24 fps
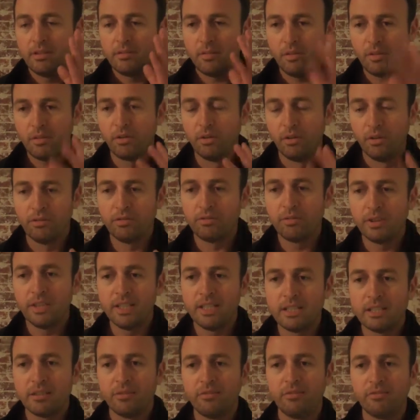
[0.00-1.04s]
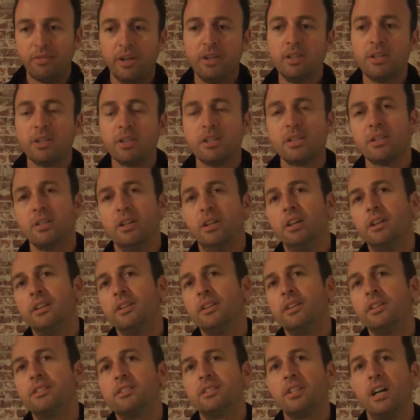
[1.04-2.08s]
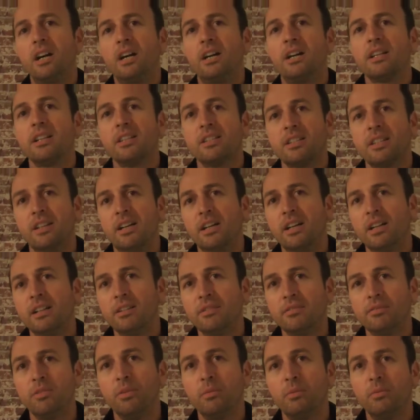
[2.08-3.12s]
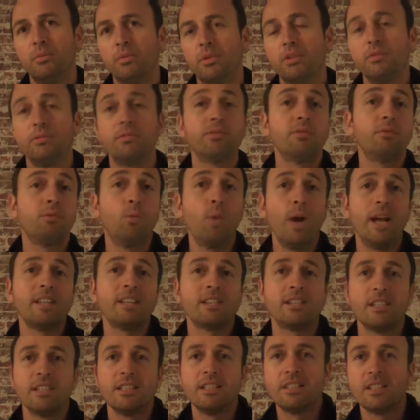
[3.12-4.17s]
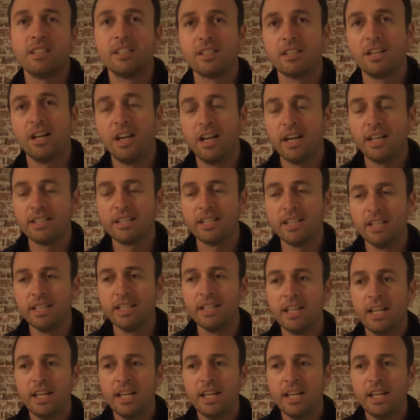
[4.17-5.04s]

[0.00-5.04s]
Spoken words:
thoughtfully to focus on the darker side of Western society.